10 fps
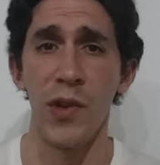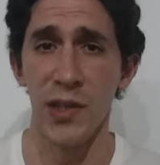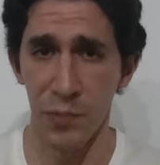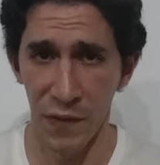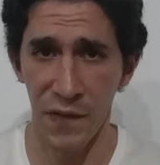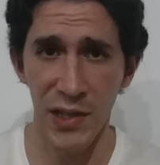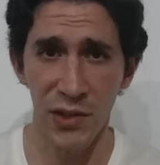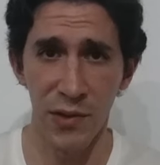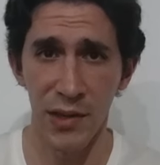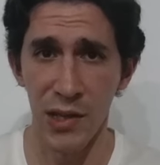was a
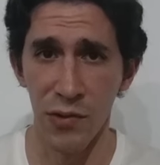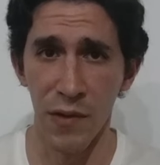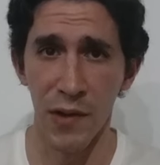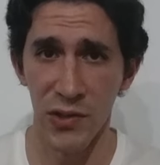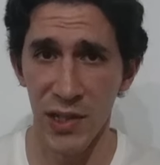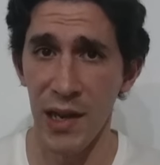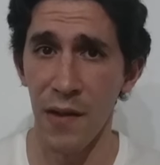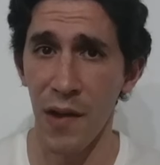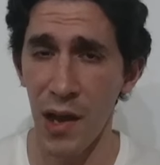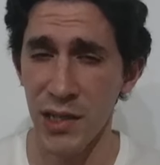professor at the
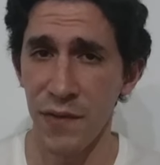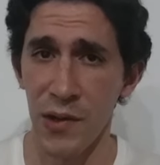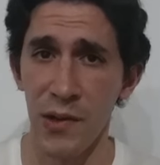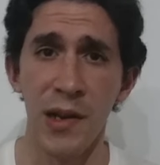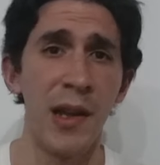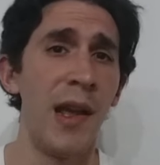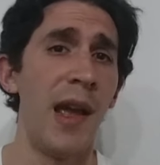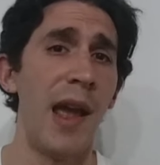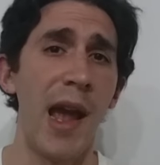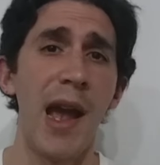University of Oxford
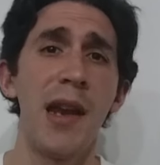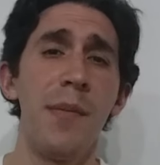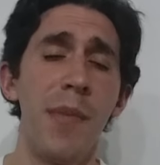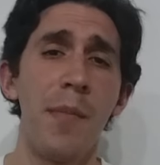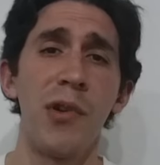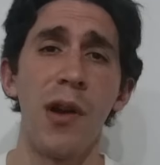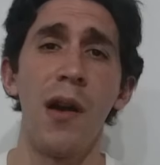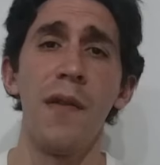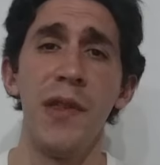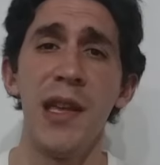and a member
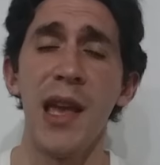of